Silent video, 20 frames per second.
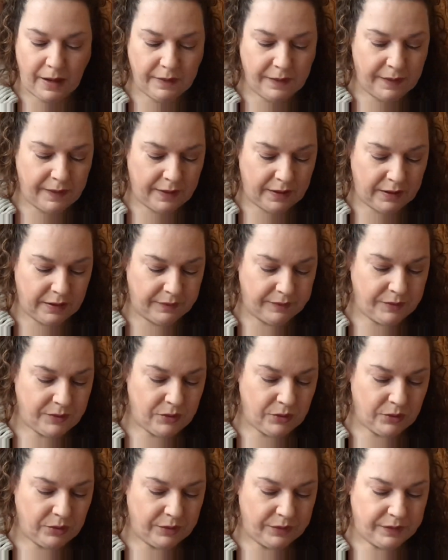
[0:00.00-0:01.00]
that I've
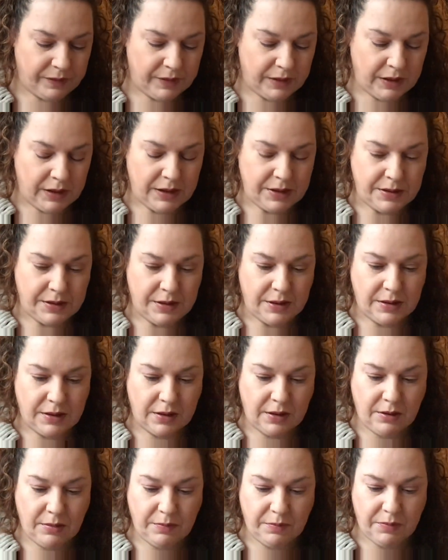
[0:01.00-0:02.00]
sort of kitted
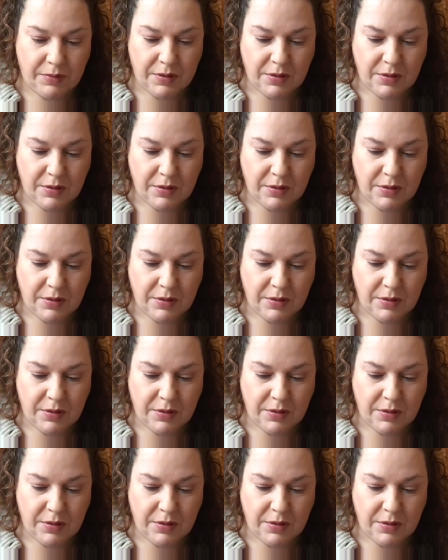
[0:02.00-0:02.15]
up.